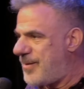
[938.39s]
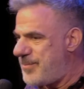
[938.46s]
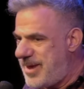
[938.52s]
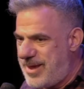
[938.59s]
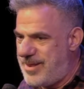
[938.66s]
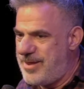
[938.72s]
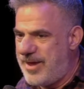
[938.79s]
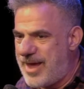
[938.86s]
I
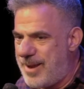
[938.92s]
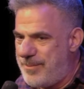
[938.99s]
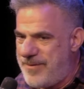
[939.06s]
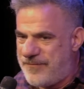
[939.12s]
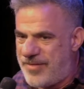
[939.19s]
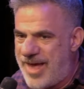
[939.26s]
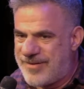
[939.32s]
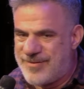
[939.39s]
mean, you gotta be
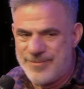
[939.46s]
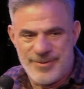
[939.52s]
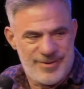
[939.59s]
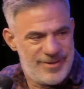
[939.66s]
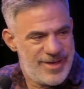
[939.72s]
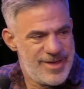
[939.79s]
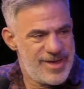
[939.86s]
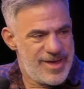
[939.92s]

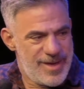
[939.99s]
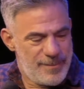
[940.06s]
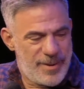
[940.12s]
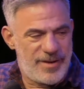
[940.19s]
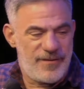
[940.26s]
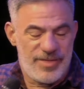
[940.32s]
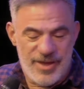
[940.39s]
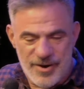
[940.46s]
flexible.
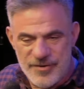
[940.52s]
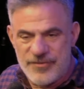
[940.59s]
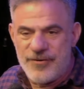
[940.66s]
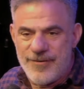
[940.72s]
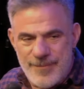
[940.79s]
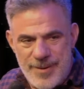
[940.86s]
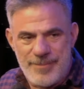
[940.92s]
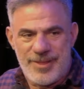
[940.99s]
But there are
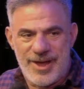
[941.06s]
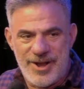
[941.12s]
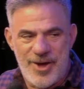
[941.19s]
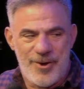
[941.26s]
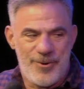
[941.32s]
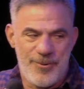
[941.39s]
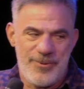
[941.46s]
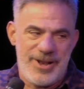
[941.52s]
certain people I
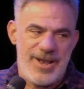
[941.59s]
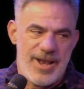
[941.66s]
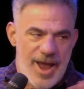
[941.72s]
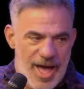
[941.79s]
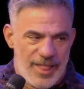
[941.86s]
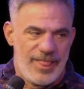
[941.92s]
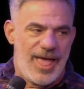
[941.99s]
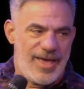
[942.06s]
know who would
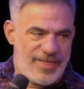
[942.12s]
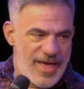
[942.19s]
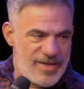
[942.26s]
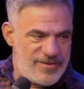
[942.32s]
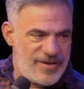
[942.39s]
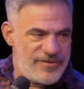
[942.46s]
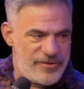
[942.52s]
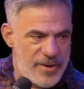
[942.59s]
not like that
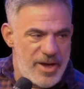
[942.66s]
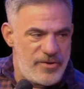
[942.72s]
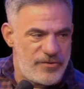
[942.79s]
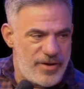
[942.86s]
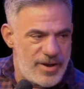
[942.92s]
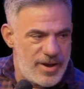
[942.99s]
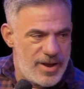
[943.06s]
situation.